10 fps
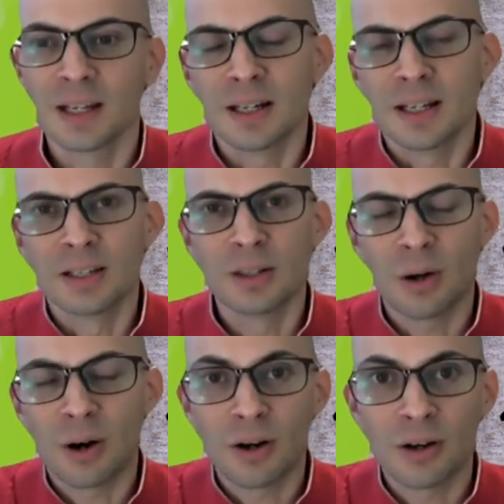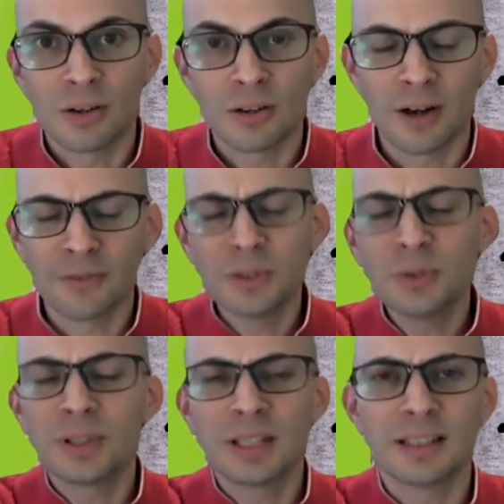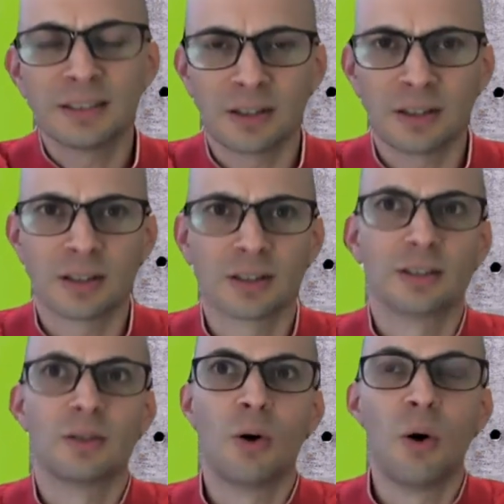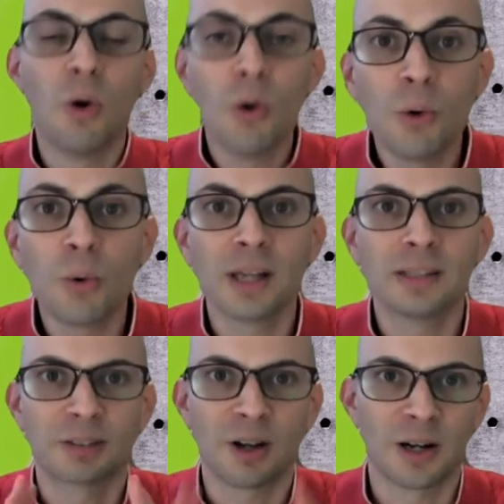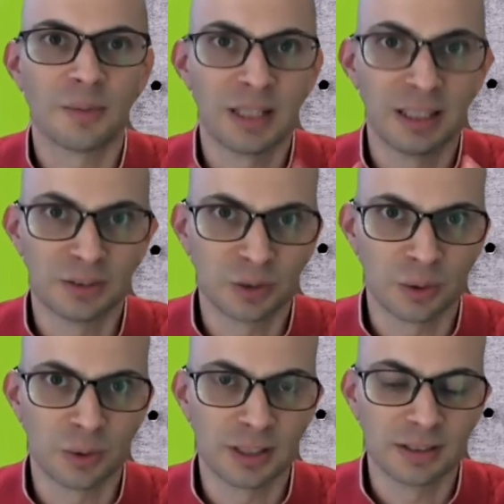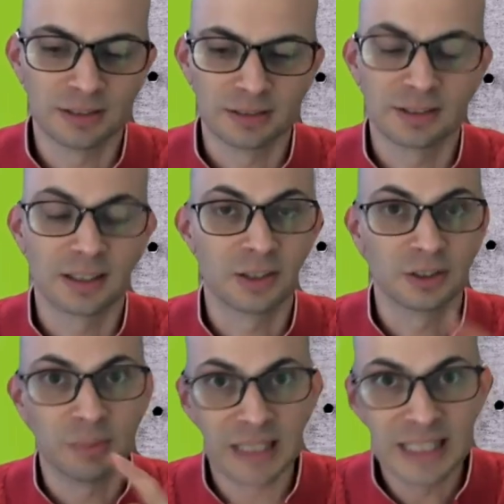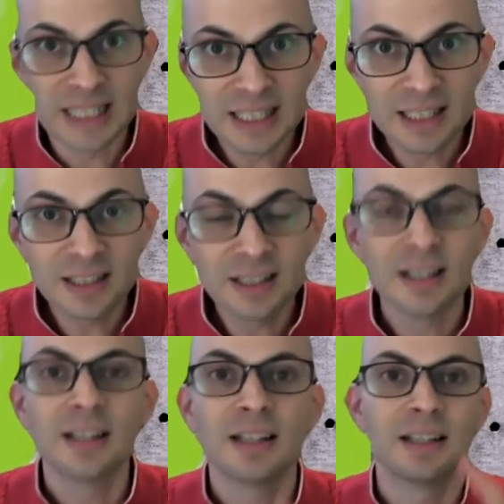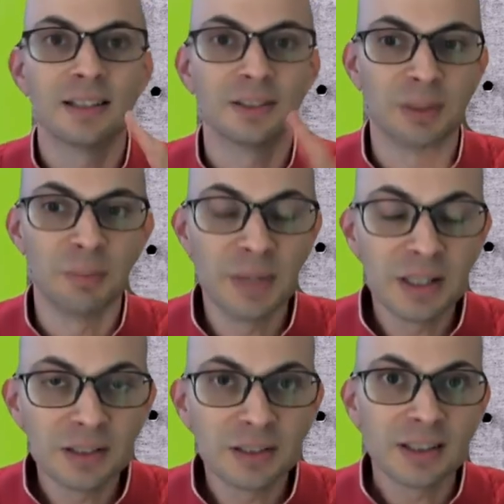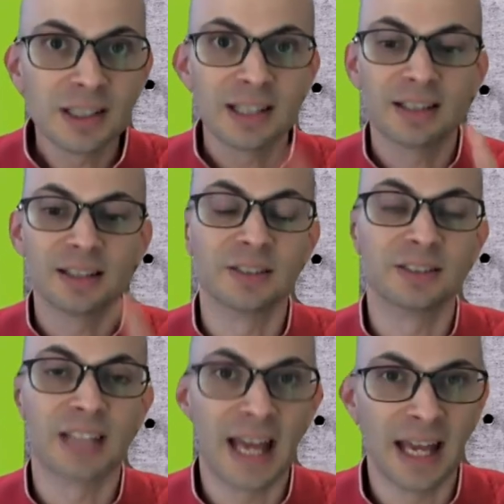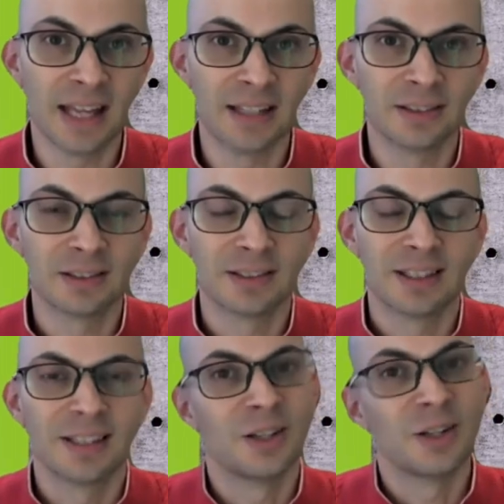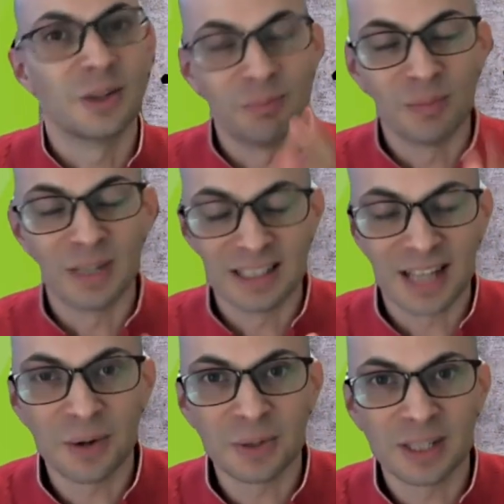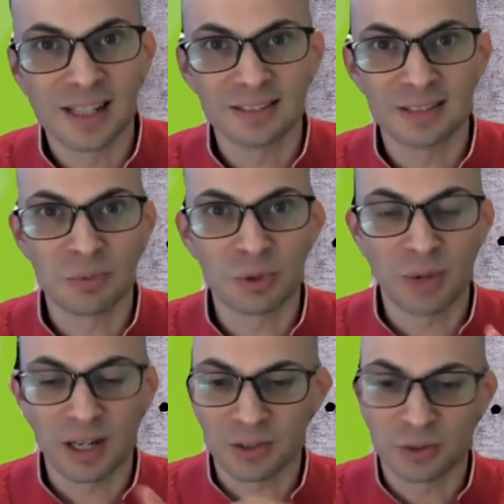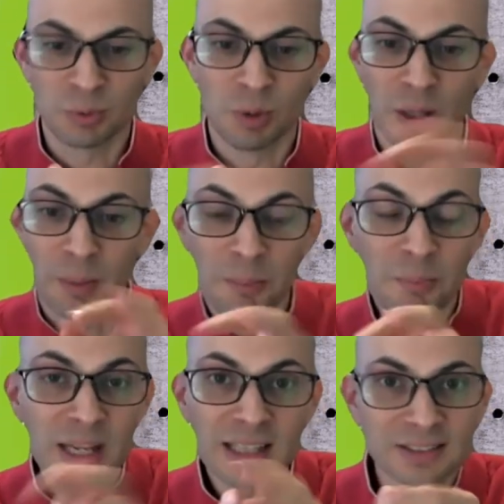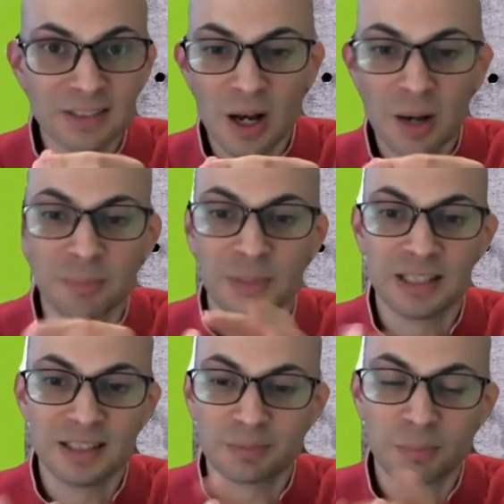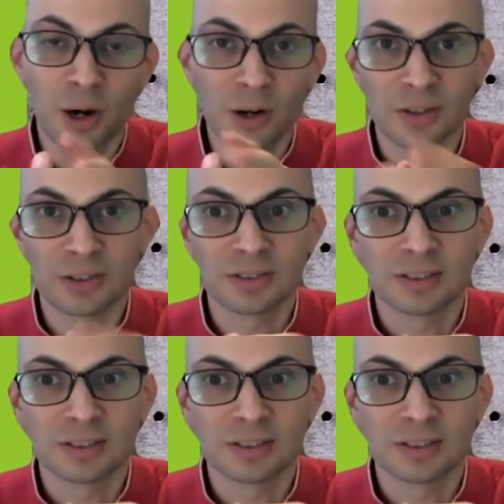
There are a few things that are always common in stories. There's a beginning, there's a middle, there's an end. Nowadays, some directors will mix up these parts,